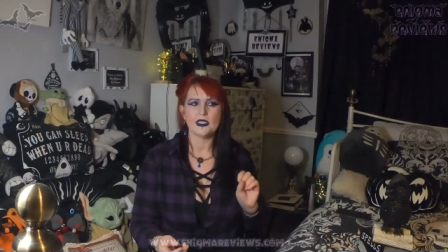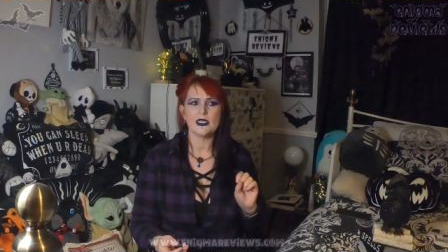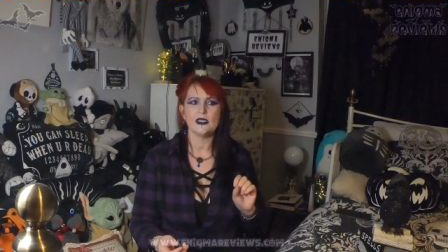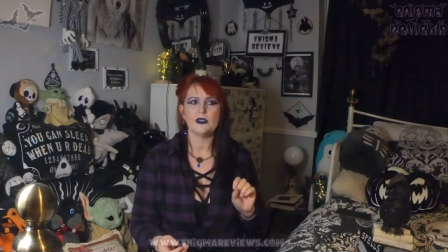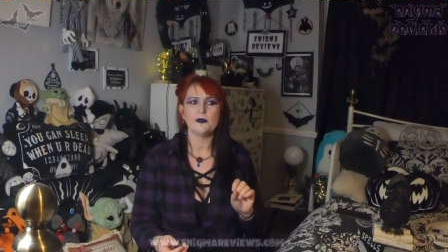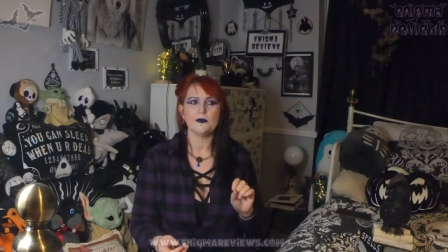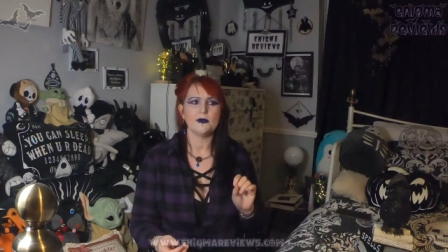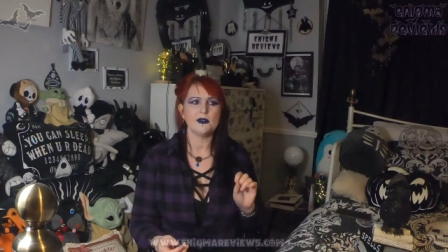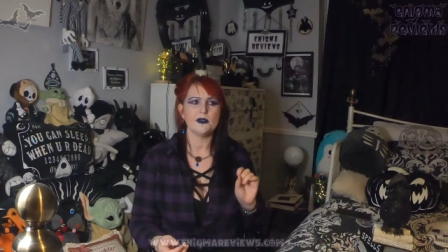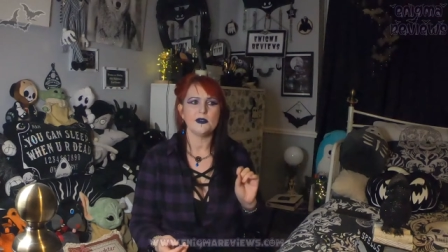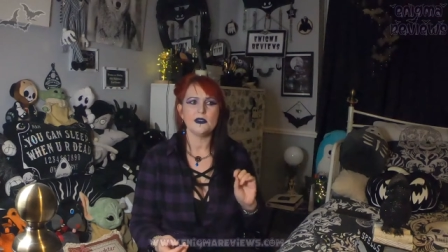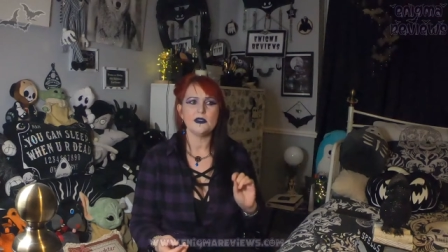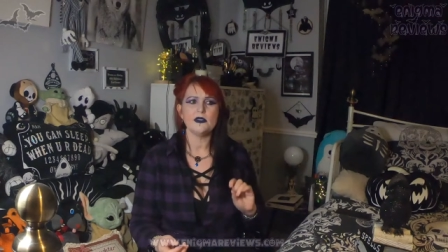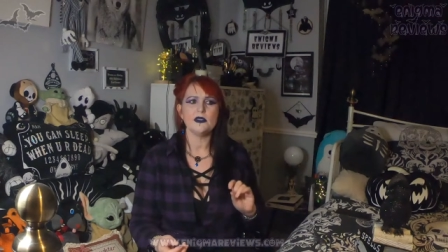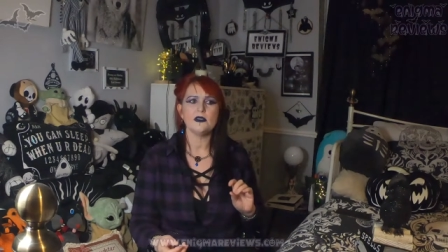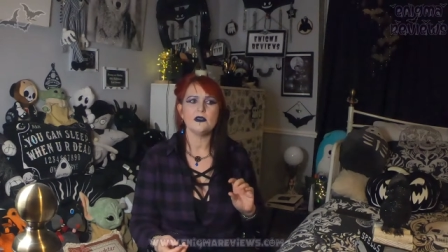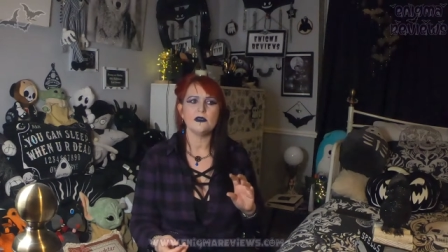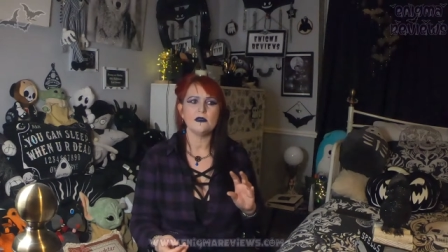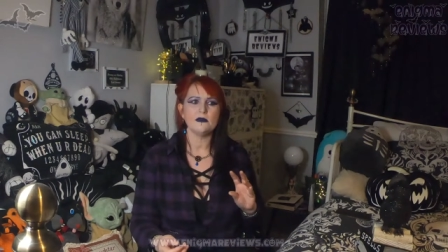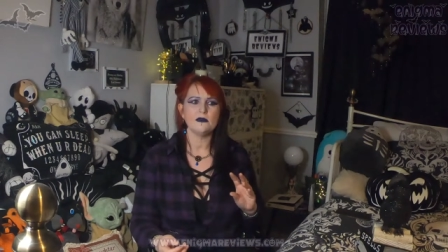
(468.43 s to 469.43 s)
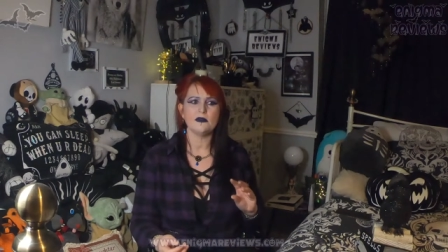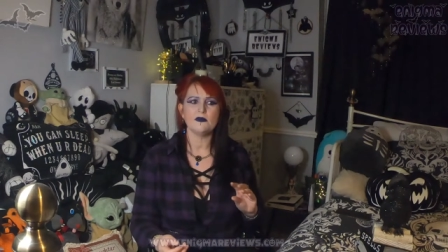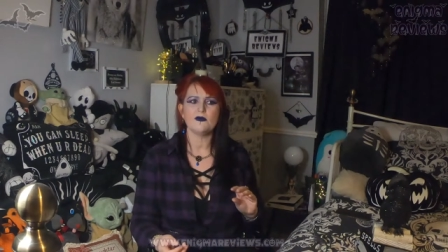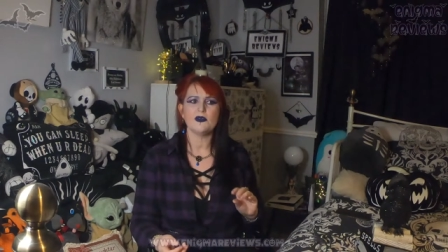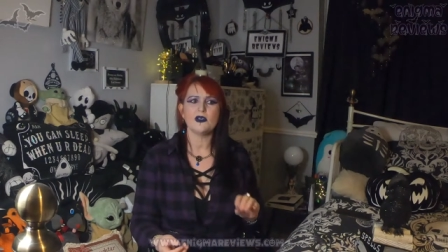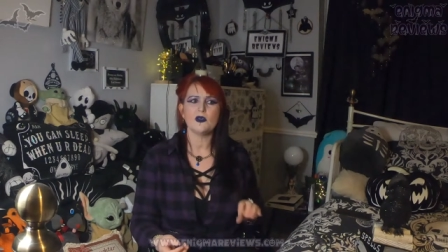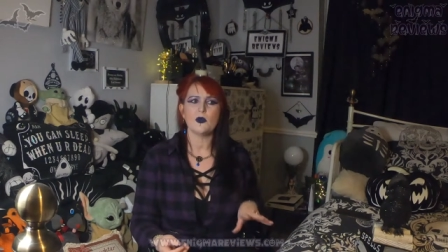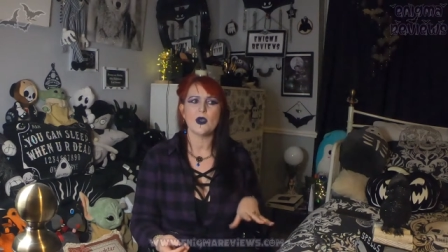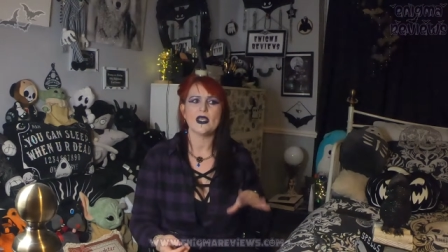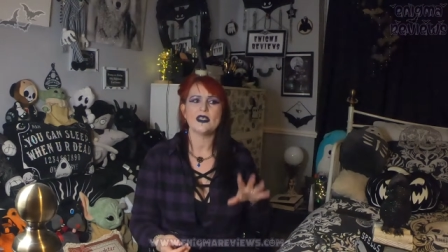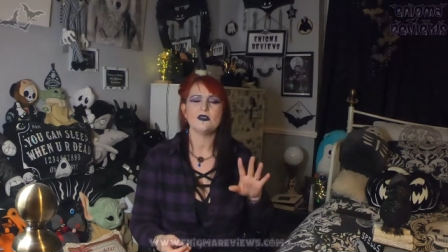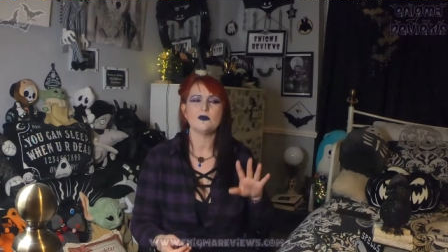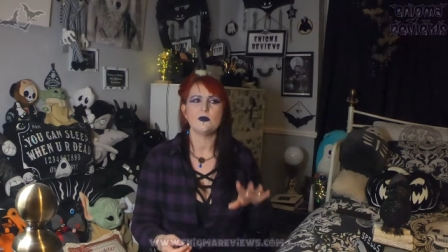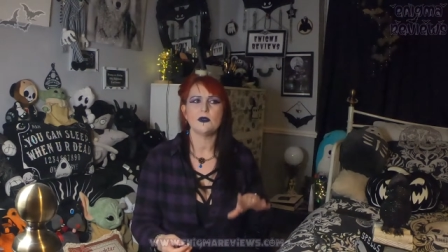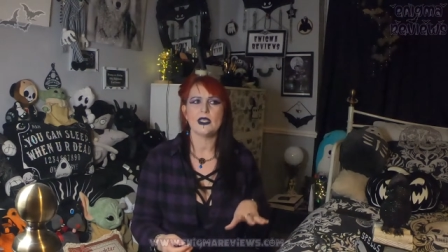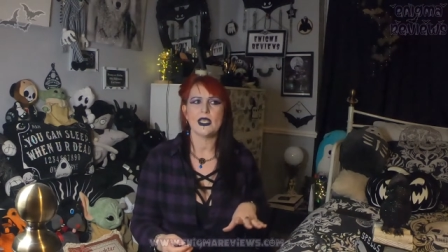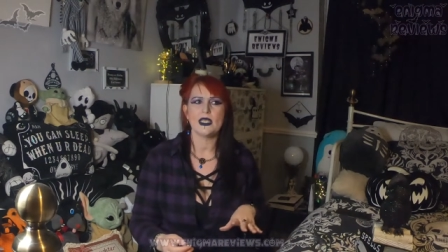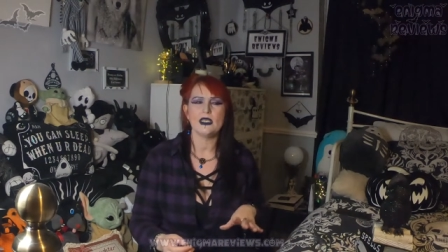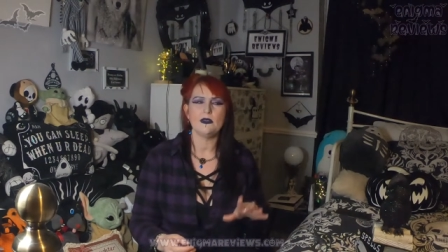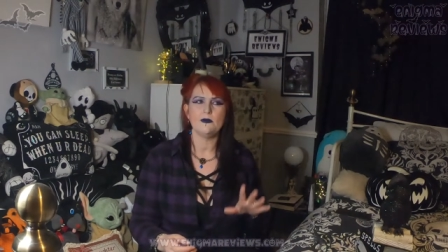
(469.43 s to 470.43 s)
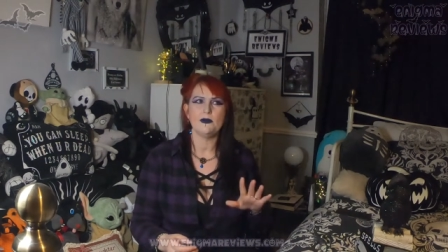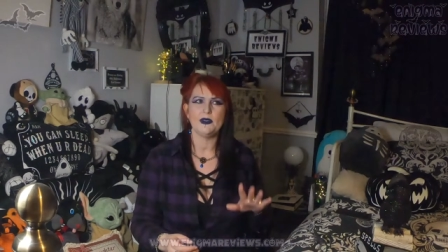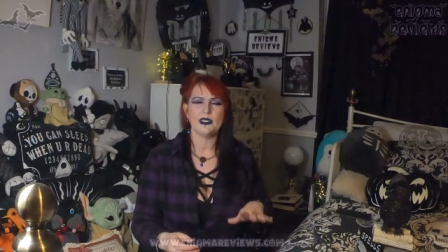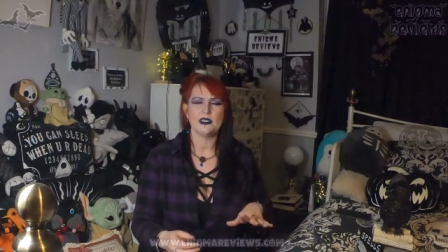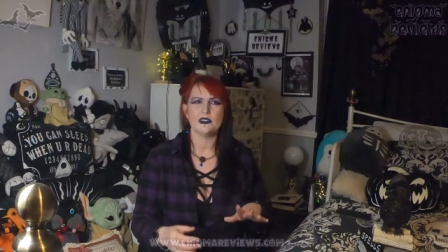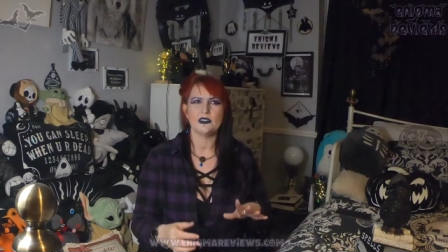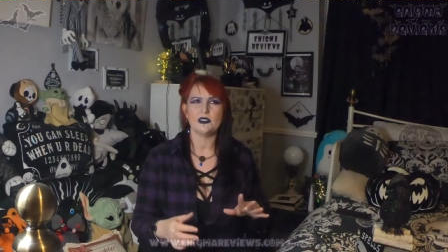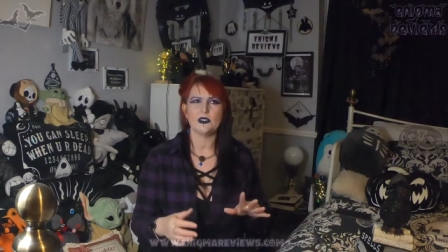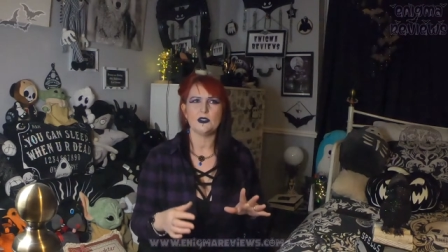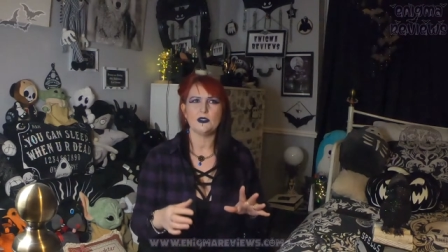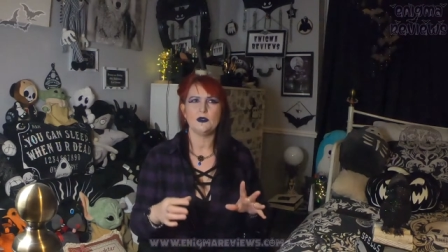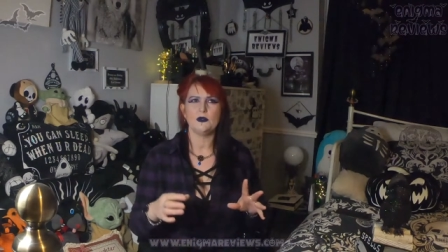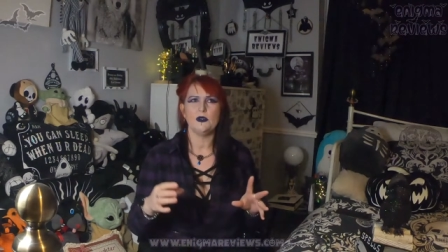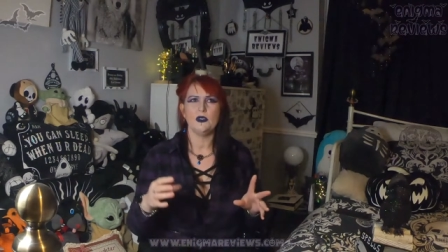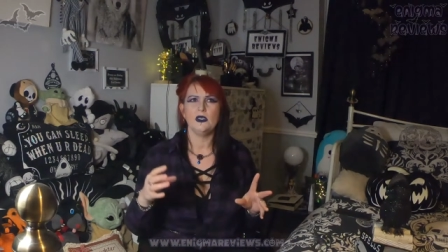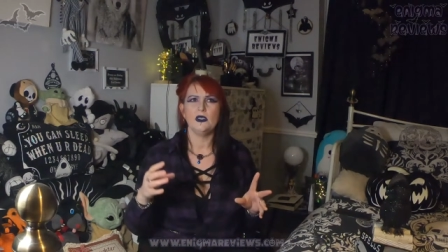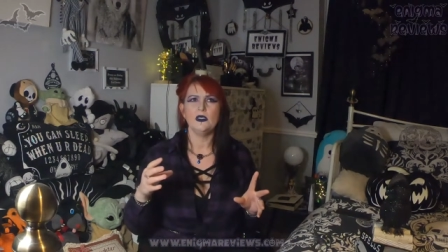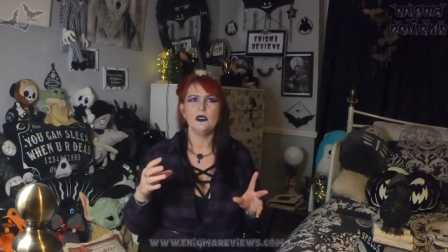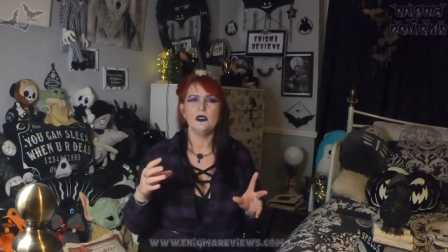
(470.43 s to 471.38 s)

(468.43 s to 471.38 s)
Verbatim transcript: The requests were getting a bit too